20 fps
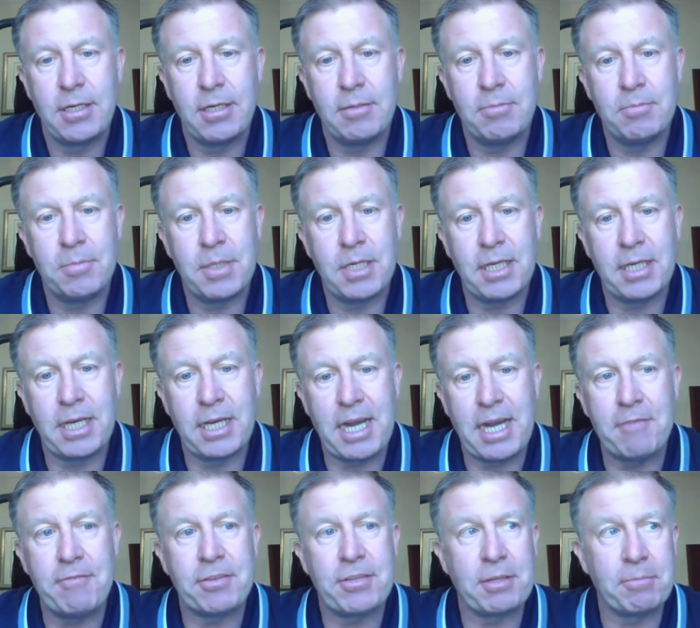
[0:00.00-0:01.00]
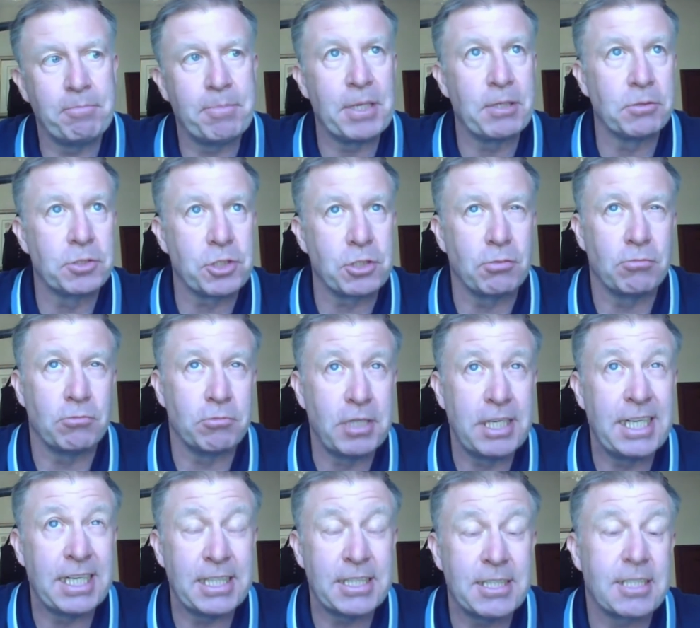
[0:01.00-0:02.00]
and everything built up
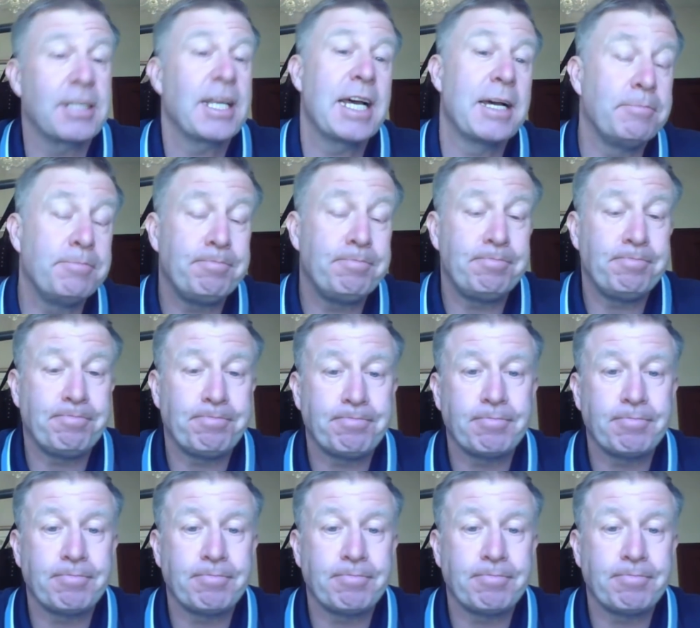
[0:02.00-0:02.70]
really to that.